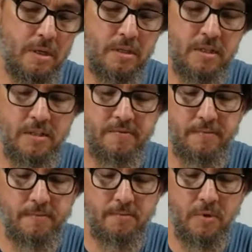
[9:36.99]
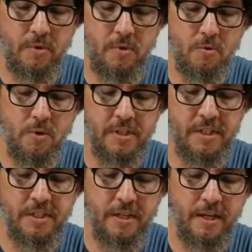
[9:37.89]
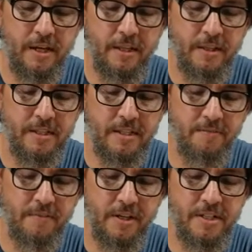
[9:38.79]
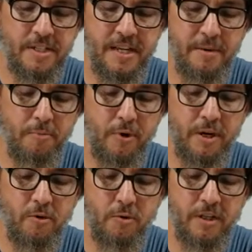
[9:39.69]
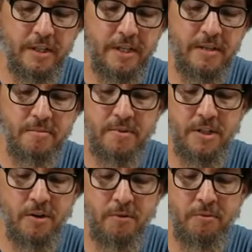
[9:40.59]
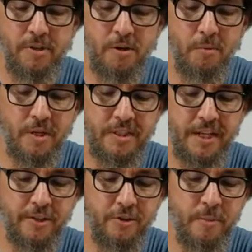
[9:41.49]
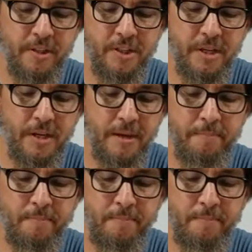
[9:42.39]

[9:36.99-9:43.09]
as quickly as I can. This stuff does set pretty quickly, so you don't want to take too much time.